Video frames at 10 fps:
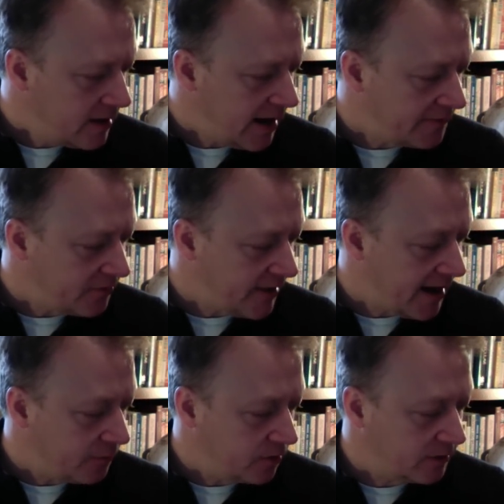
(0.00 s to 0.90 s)
After
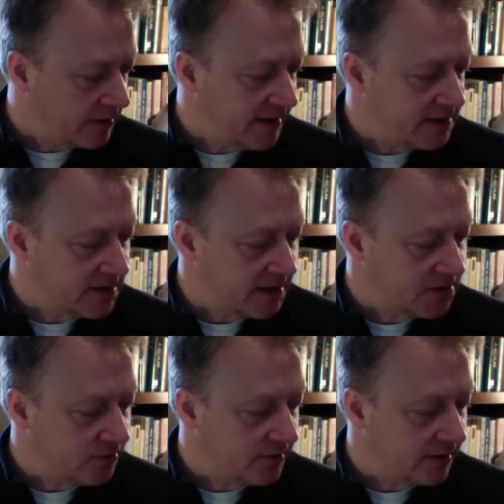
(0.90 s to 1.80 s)
that, where he is
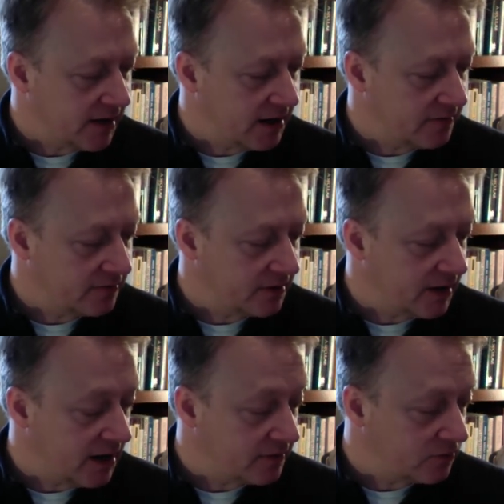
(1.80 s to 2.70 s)
also the kind of the
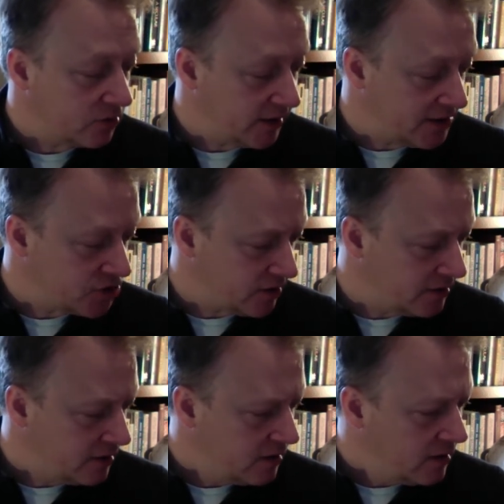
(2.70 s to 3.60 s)
god of creation,
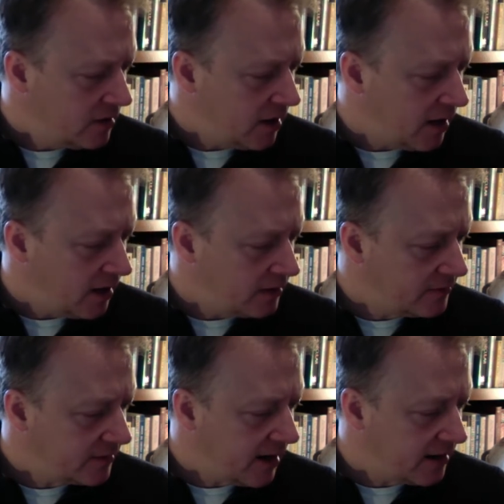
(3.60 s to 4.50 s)

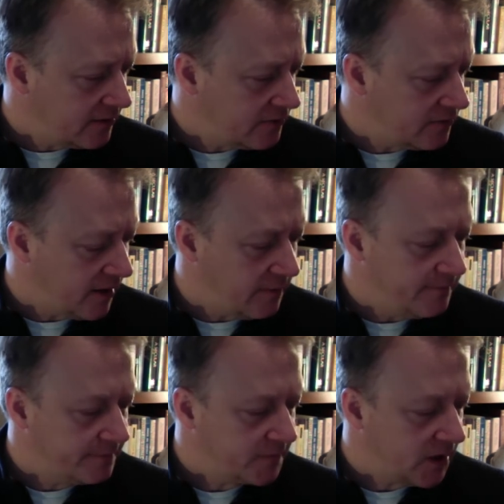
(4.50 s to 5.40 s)
the god of
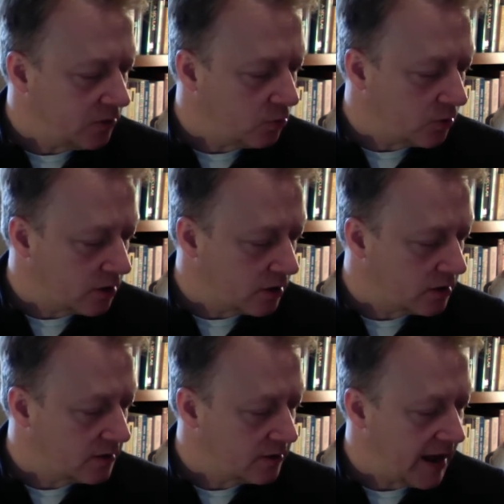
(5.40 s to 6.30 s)
order
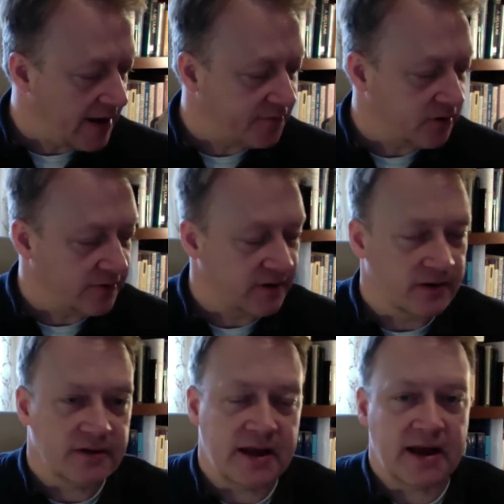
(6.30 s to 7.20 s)
after
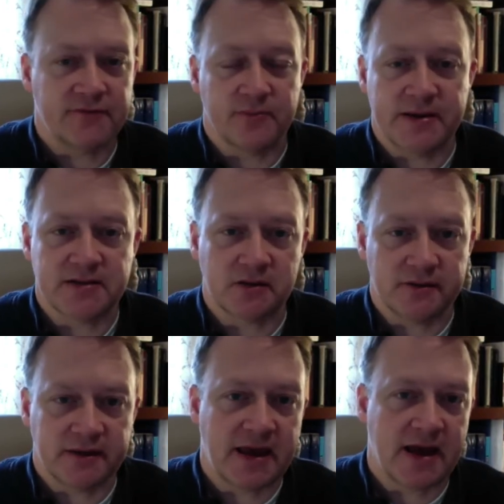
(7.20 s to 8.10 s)
basically
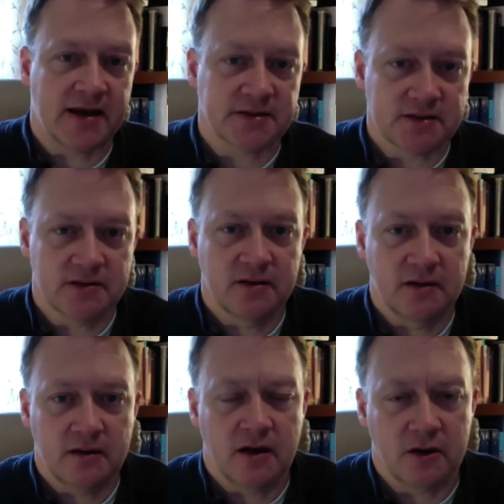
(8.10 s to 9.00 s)
the chaos
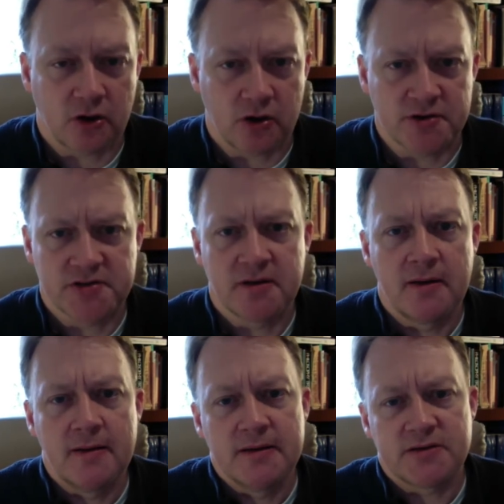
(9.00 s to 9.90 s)
occurs.
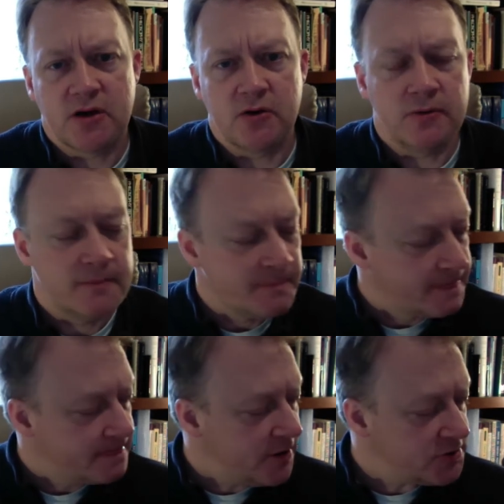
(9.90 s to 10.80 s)
So
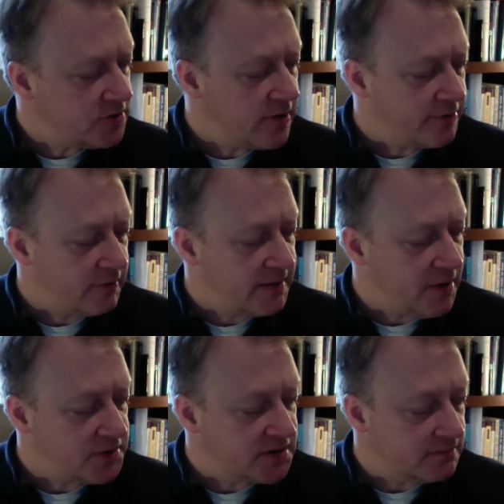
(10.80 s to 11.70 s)
those are the three
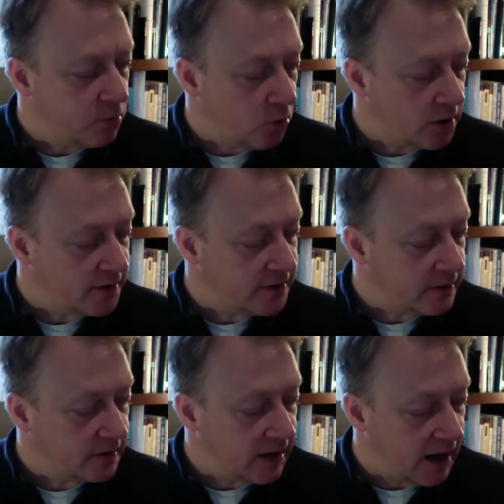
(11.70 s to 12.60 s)
most important
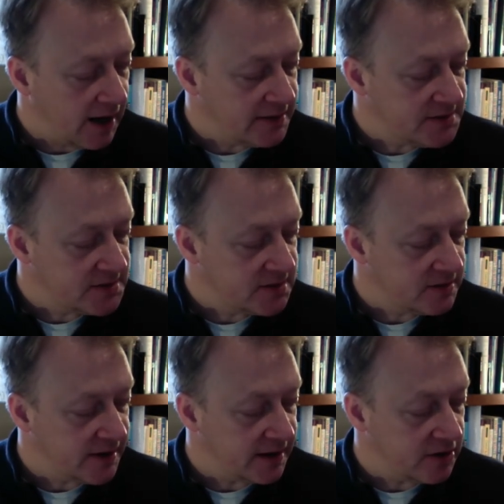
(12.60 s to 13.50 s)
gods
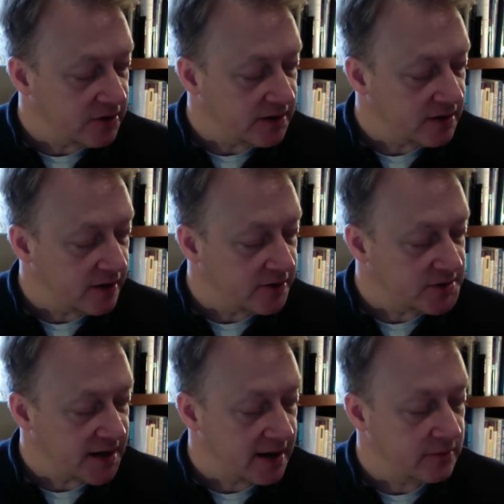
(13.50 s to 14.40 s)
that you need to
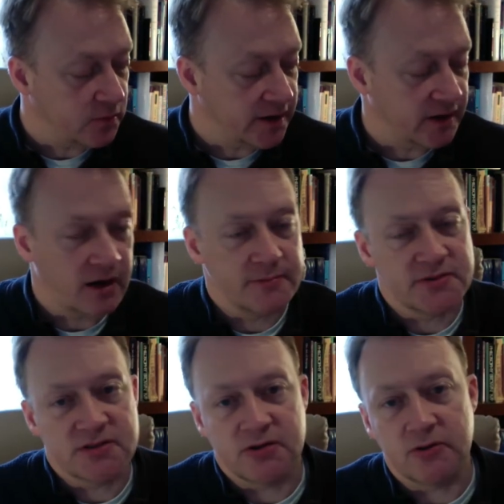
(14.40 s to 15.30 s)
understand when it
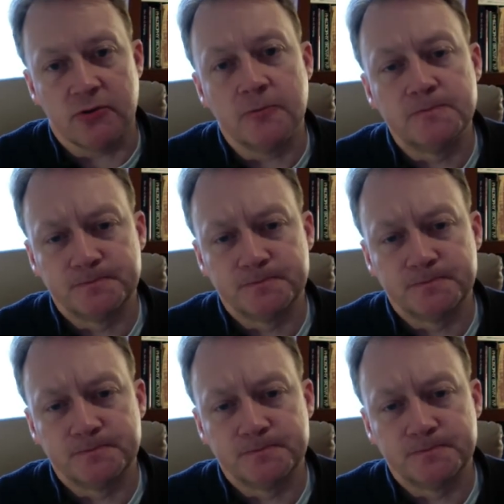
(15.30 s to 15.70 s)
comes to